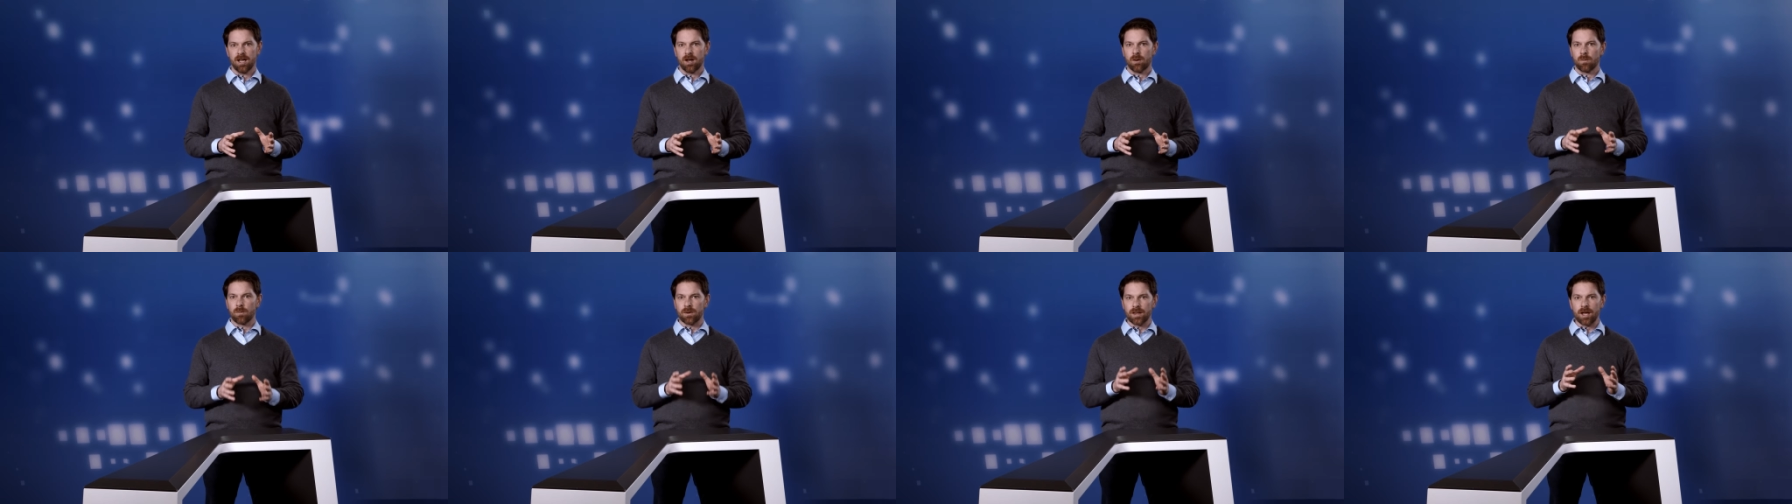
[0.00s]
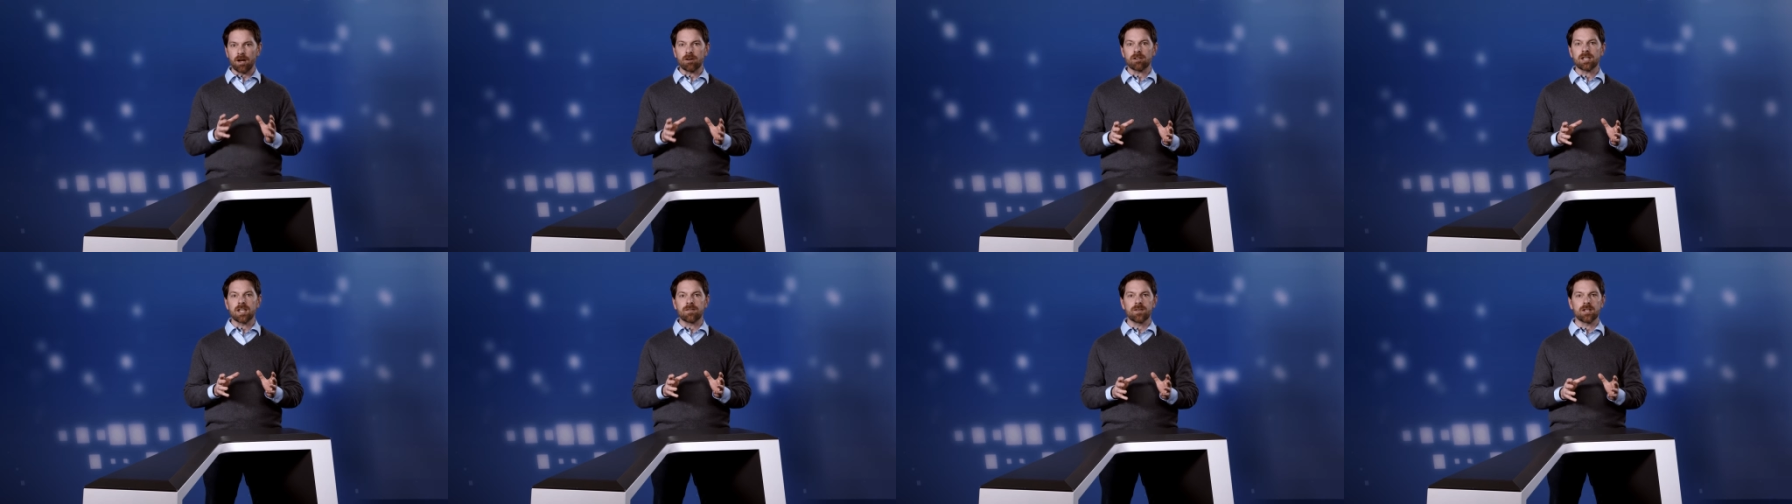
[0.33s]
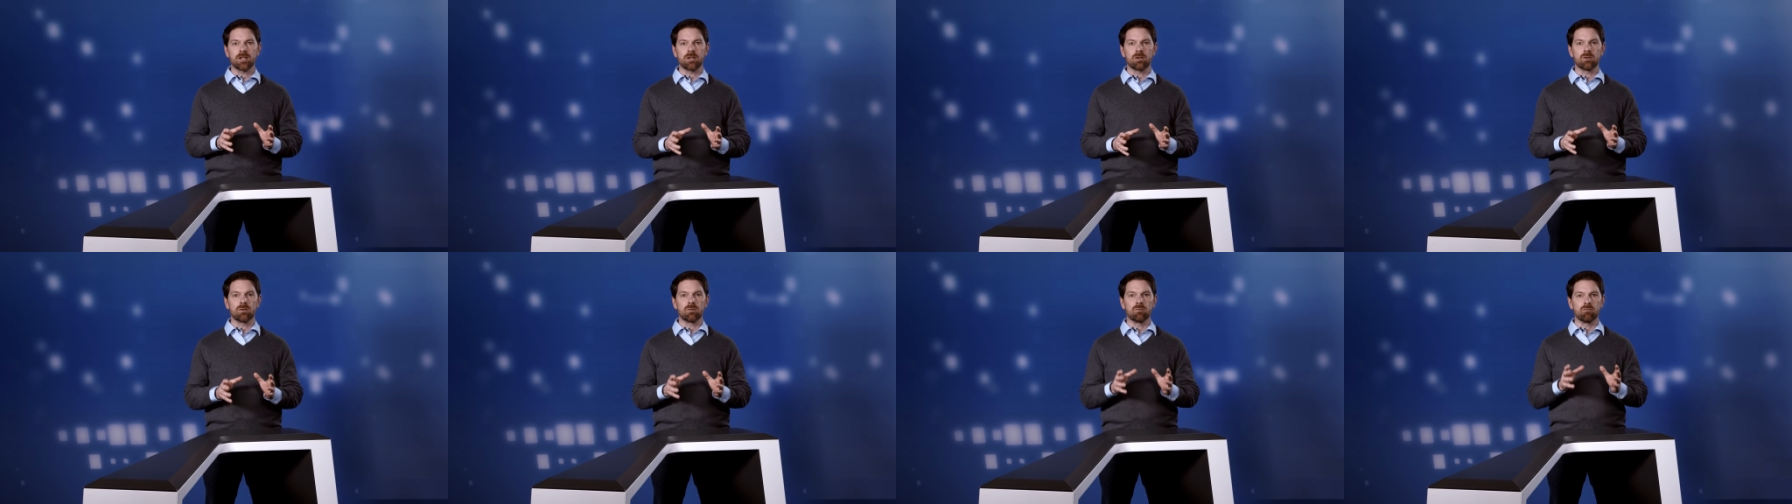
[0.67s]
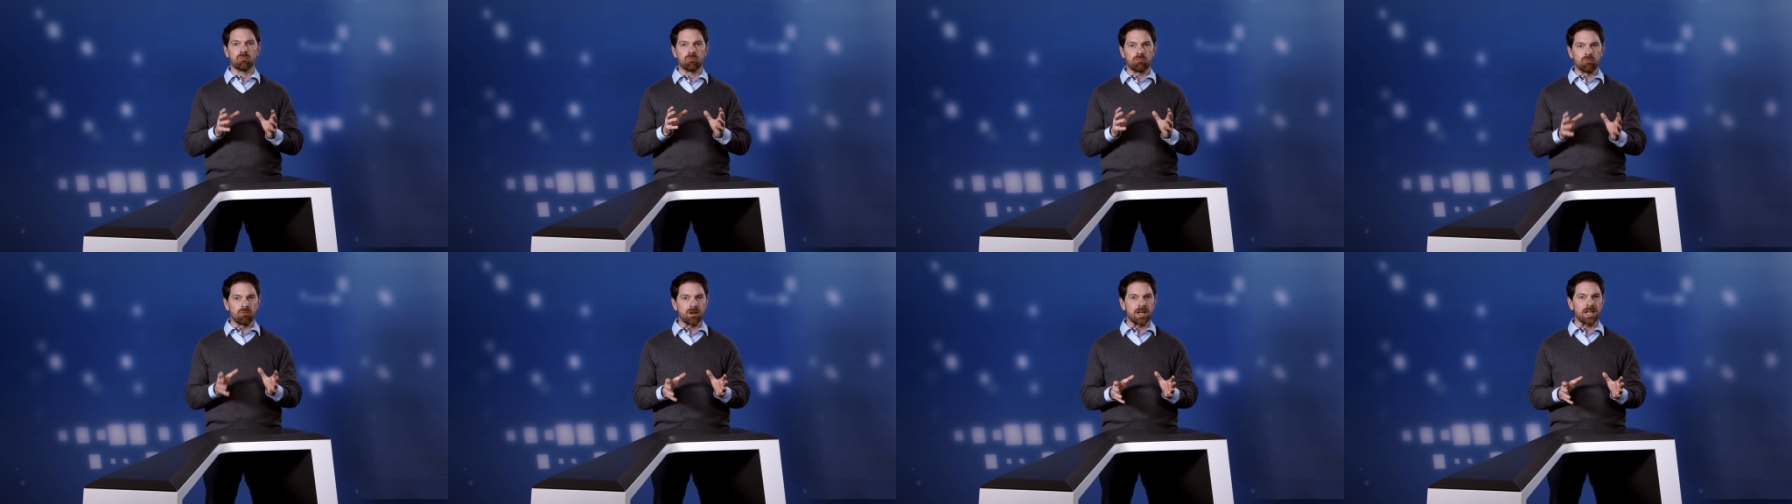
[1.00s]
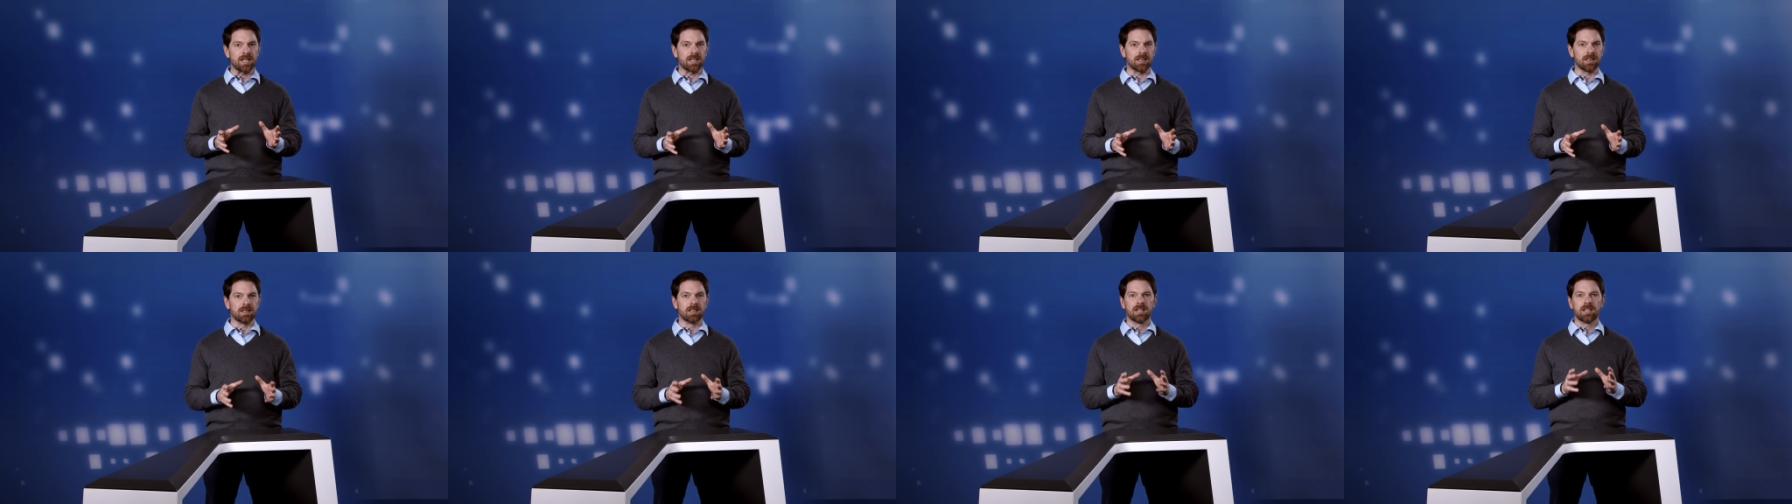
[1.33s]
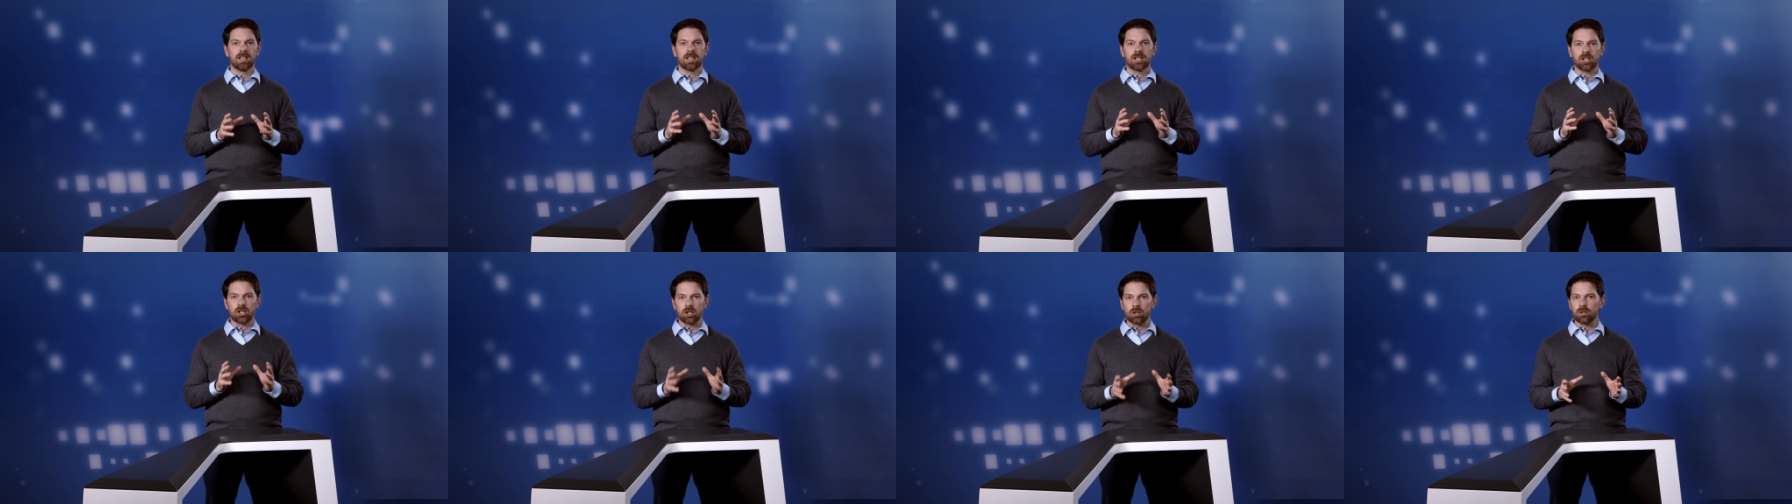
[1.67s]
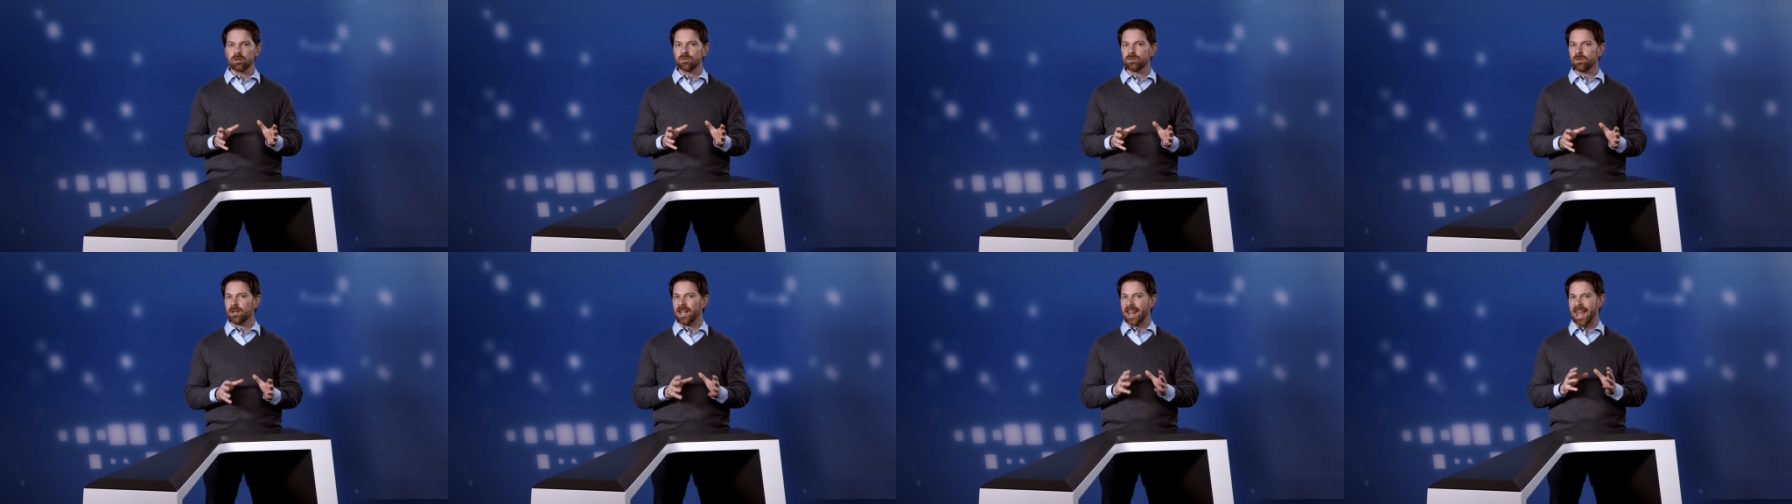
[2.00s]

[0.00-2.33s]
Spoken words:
without giving you real, useful